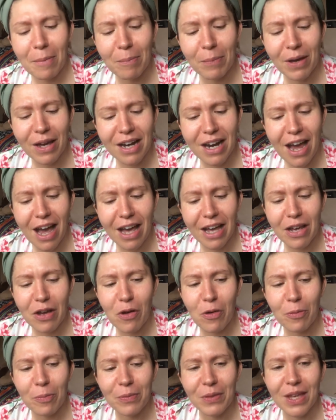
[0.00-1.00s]
but I
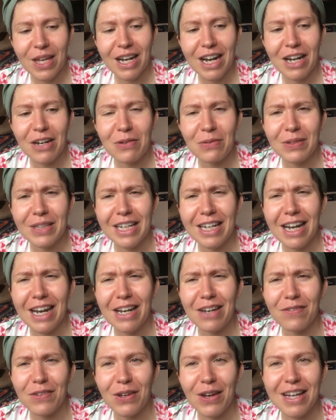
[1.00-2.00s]
hope that I don't let
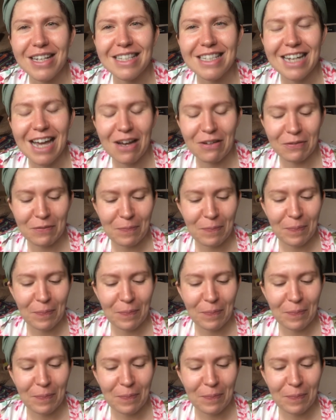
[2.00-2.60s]
any of you guys down.